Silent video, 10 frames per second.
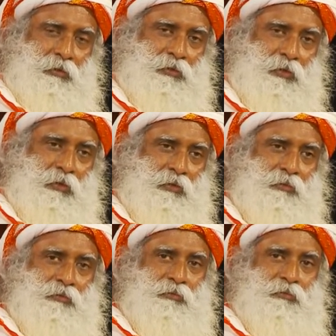
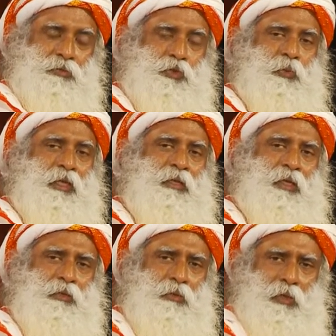So, you went
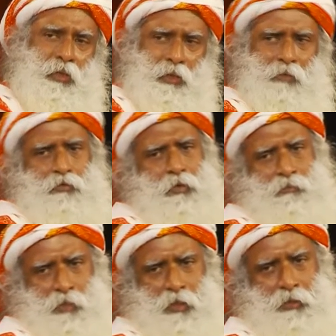there to learn. If you
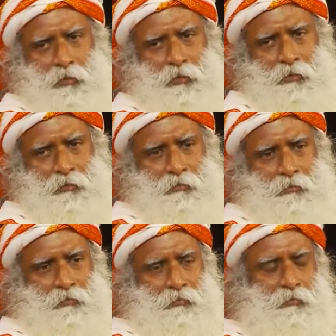have learned,
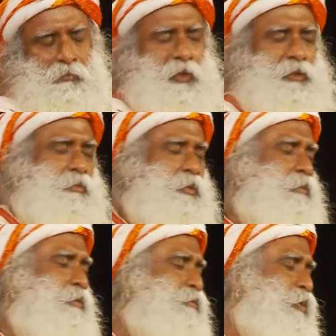what's the
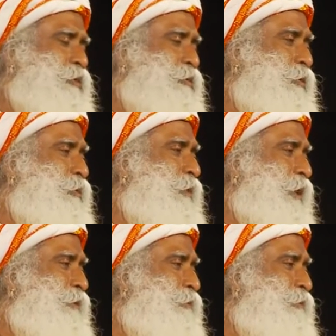problem? What you know, you write.